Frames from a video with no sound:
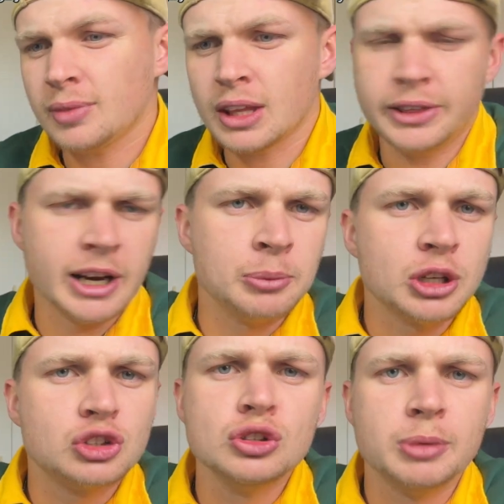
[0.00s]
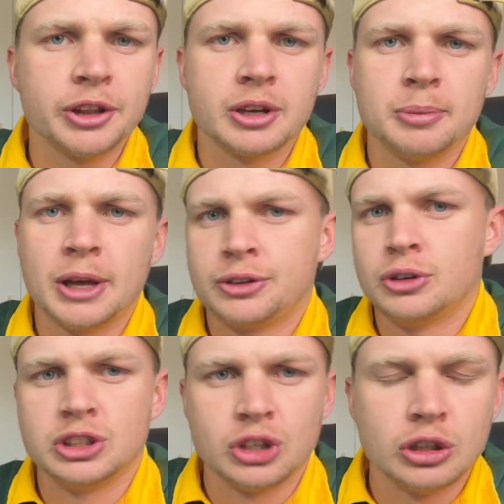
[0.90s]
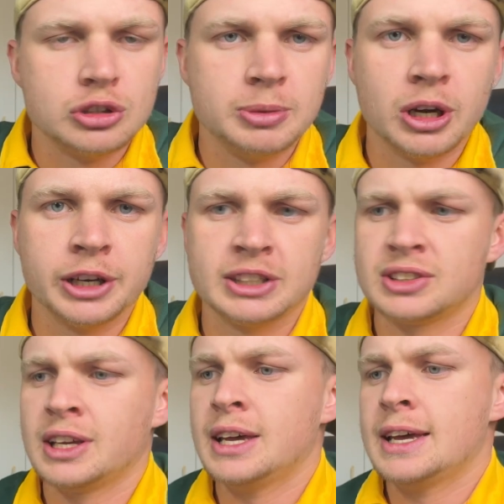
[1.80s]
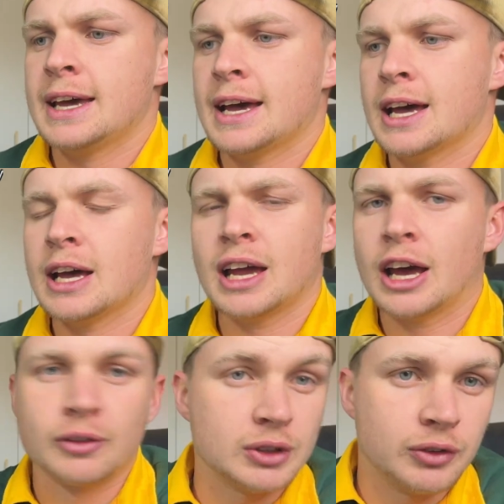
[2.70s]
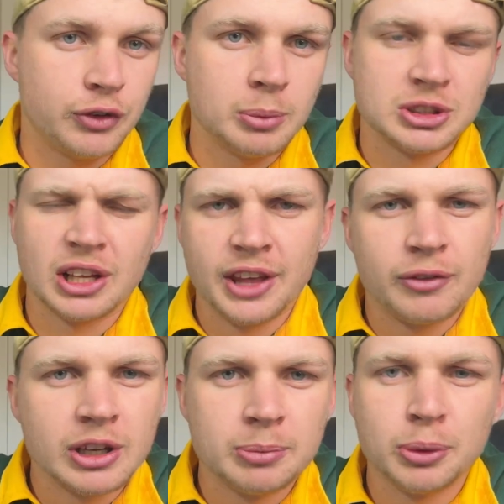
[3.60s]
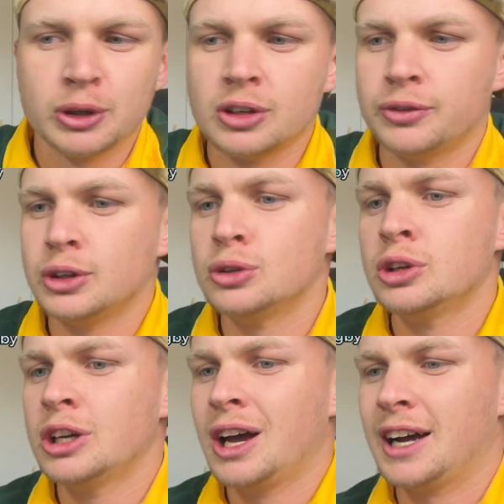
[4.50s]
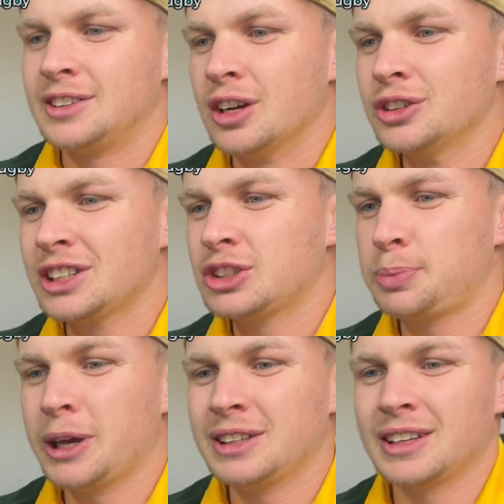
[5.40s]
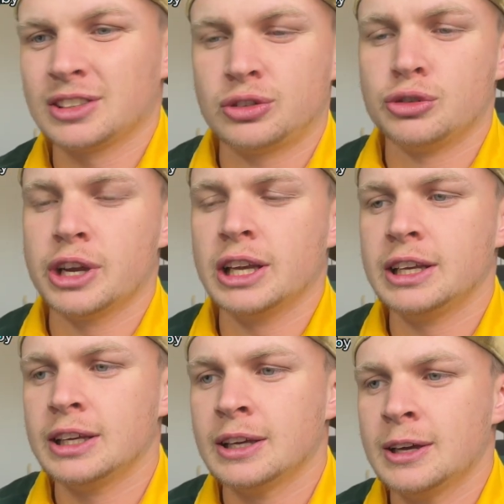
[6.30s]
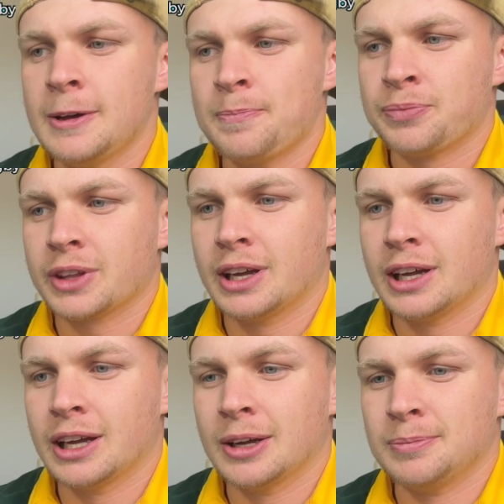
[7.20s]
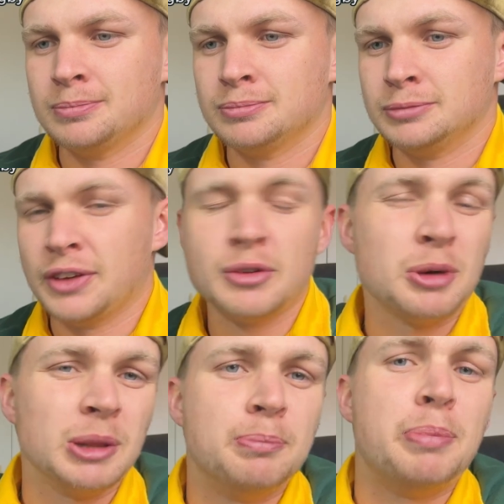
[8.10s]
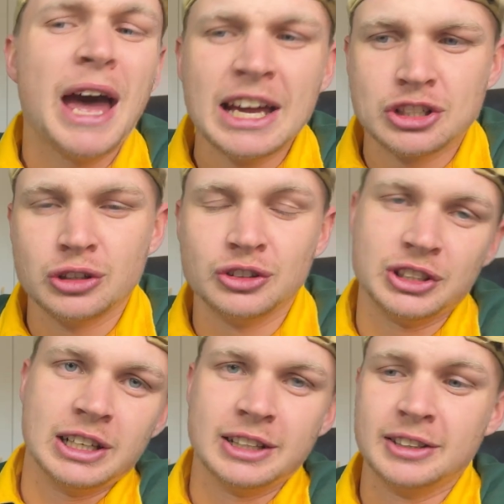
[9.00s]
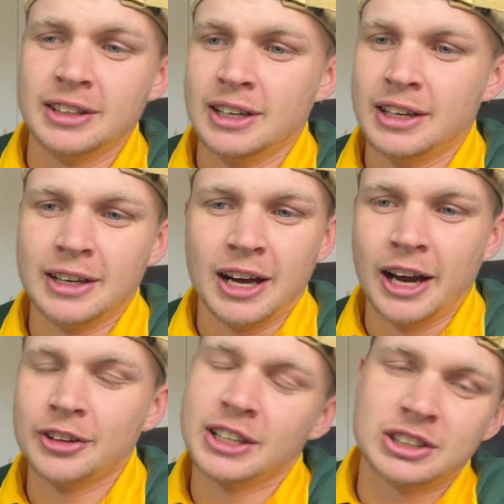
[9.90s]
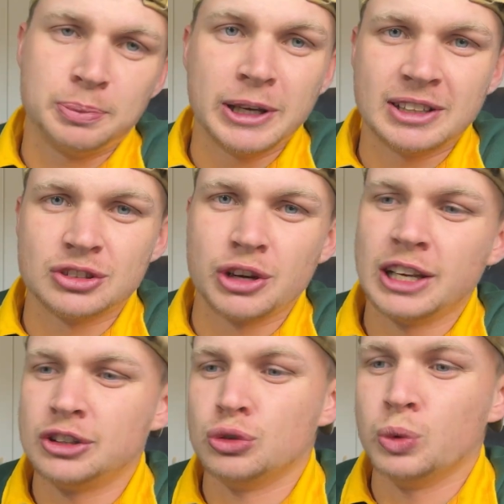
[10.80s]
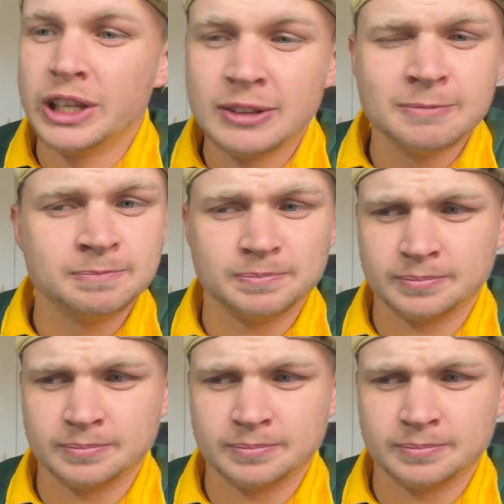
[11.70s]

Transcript: that I'm not too bothered about the result, to be honest, from a South African point of view. I don't expect us to really, never mind bash New Zealand, I don't expect us really to win.